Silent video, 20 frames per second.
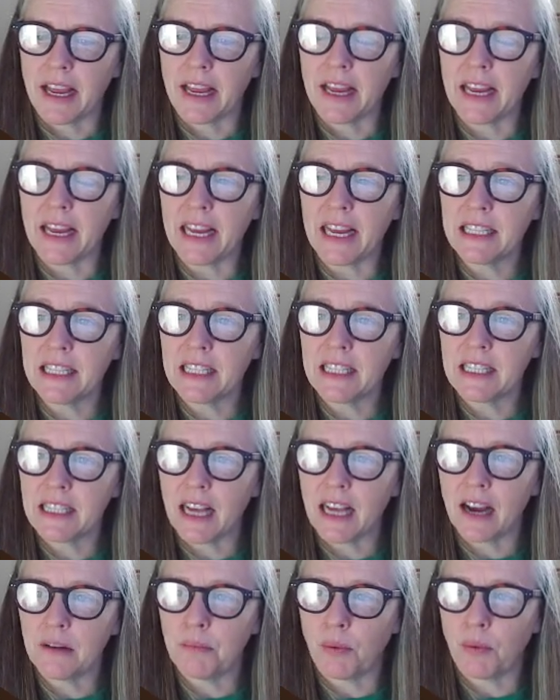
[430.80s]

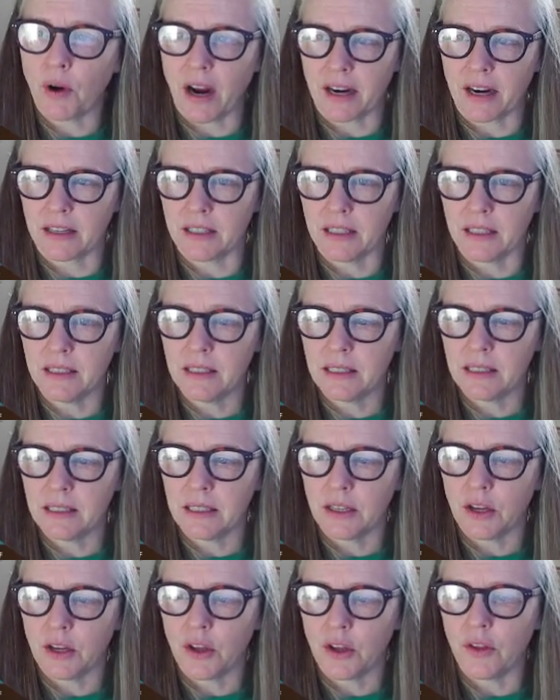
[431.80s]
Inside practice,
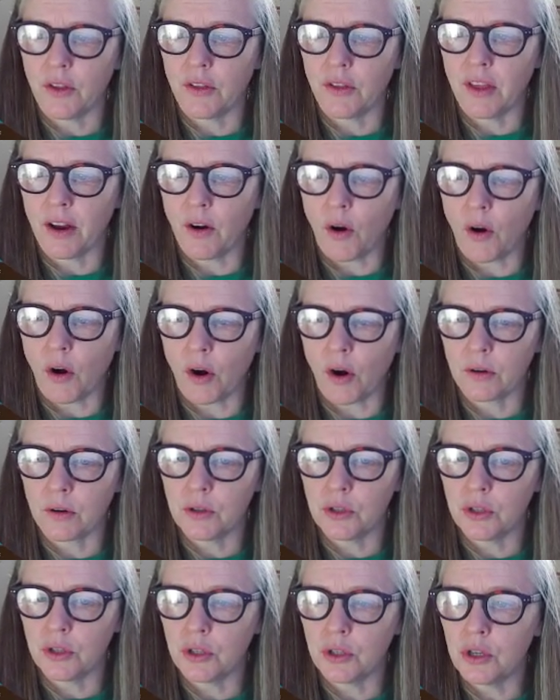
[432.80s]
there
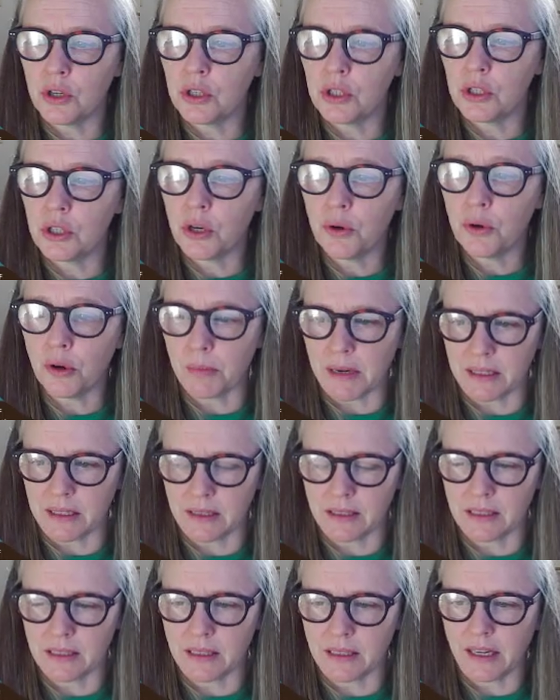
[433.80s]
are tutor
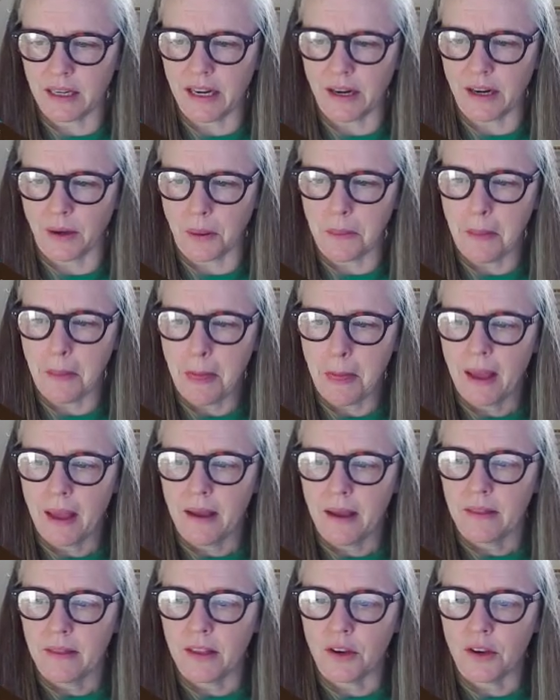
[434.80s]
buttons here
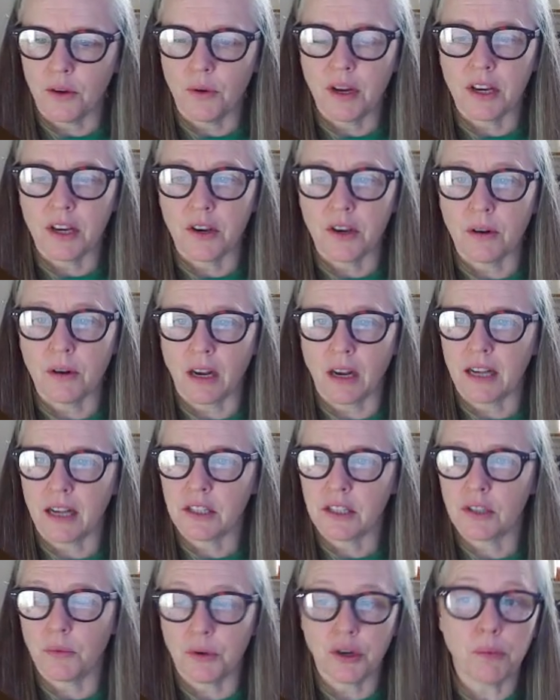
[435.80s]
that you can
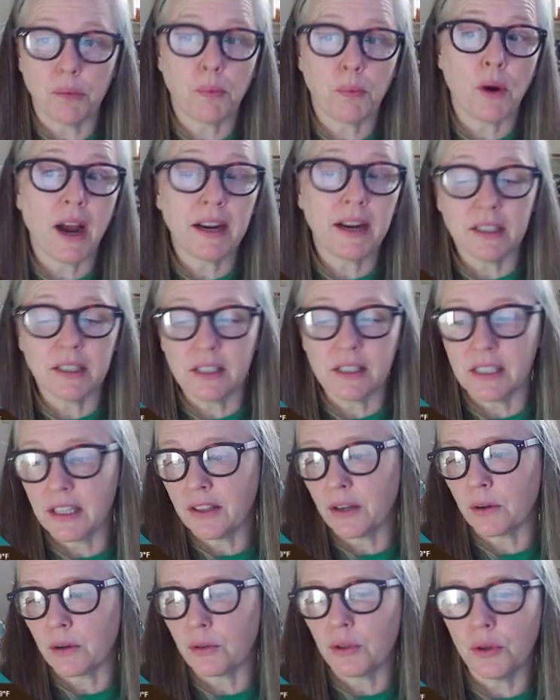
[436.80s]
utilize. So when you're practicing,
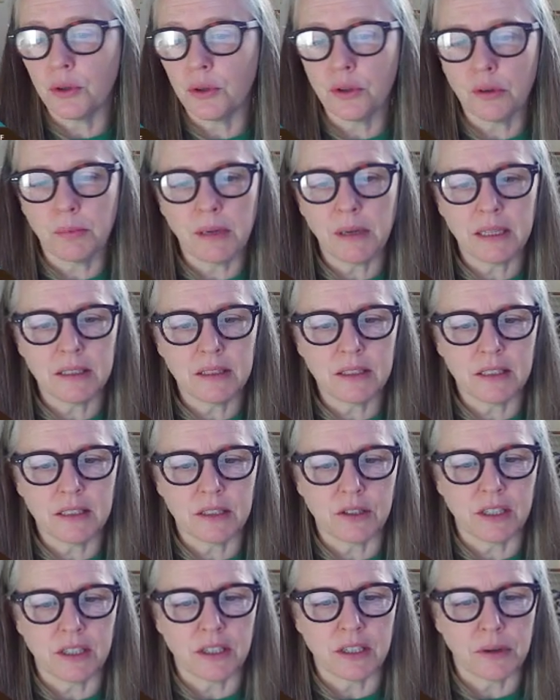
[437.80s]
there are tutor buttons.
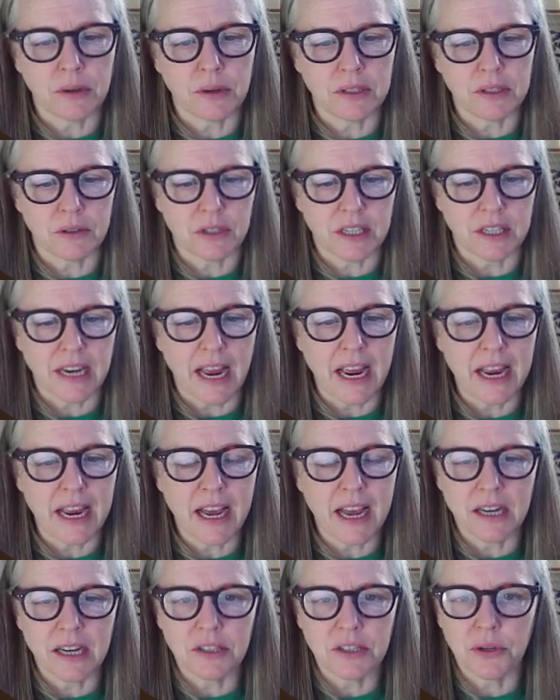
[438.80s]
You can notice there's an
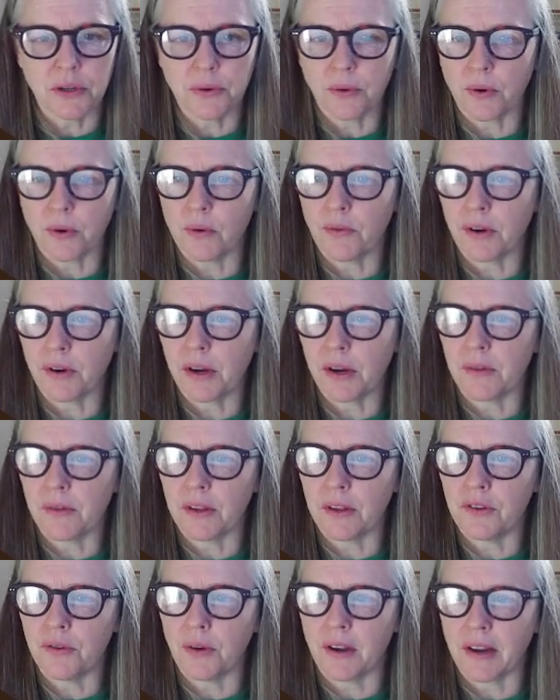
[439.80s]
AI tutor over here
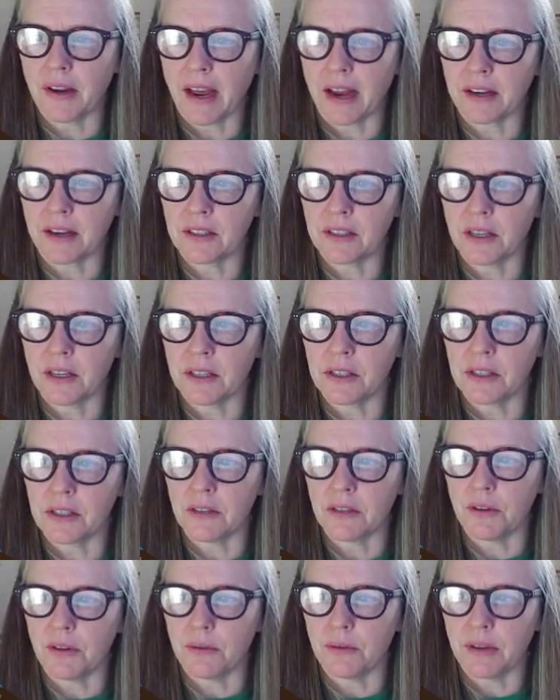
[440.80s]
that you can access
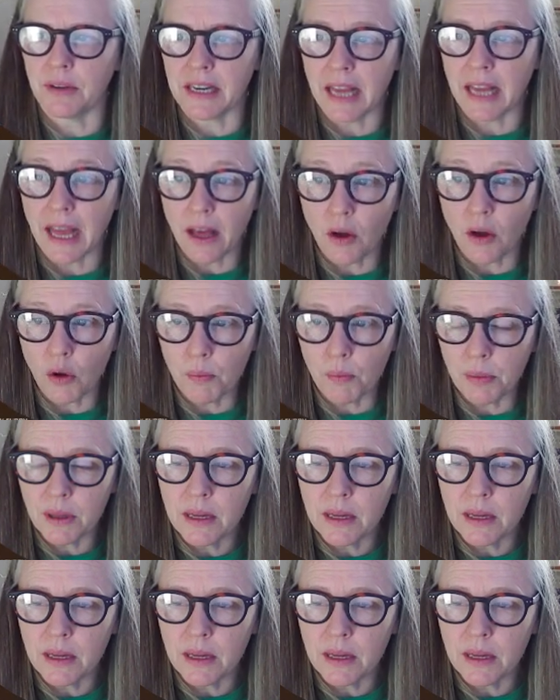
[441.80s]
if you need help